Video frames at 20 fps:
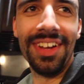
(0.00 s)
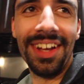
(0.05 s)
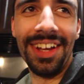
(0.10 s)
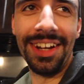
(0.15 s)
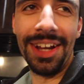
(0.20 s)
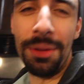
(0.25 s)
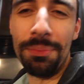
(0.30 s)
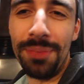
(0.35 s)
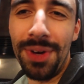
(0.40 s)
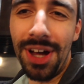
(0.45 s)
And
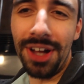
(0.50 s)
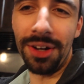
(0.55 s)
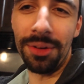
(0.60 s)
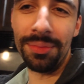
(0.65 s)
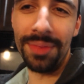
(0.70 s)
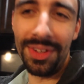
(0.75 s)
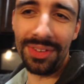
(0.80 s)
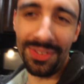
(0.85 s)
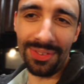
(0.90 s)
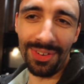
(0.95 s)
I'm
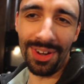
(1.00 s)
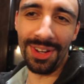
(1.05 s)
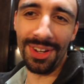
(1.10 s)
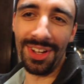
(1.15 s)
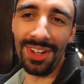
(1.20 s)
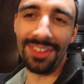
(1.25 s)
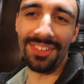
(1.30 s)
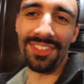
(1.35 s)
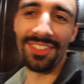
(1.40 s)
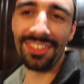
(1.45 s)
bottomless right
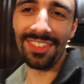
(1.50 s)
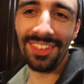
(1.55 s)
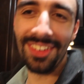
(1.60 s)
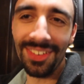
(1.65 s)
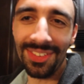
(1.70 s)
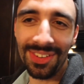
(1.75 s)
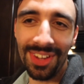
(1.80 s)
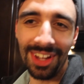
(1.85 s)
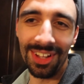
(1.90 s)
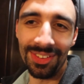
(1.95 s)
now. You
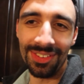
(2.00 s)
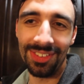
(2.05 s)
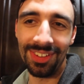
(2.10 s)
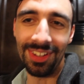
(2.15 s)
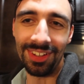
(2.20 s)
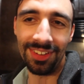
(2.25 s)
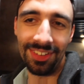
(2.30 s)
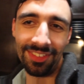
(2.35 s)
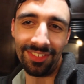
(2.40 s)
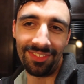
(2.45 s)
just can't see
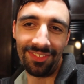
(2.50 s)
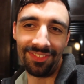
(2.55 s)
it.